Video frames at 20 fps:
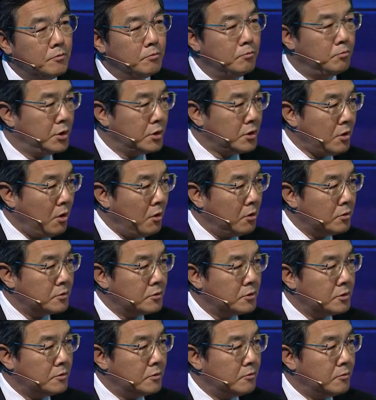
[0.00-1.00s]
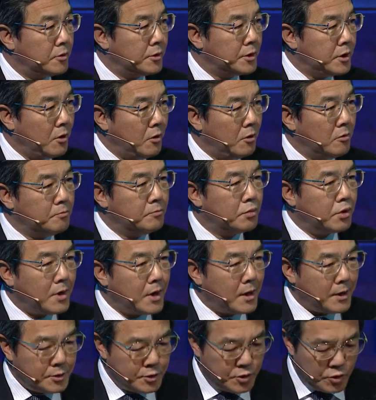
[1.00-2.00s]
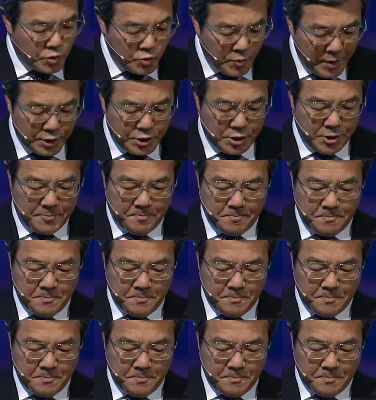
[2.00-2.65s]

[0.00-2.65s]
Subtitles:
beyond Rio +20.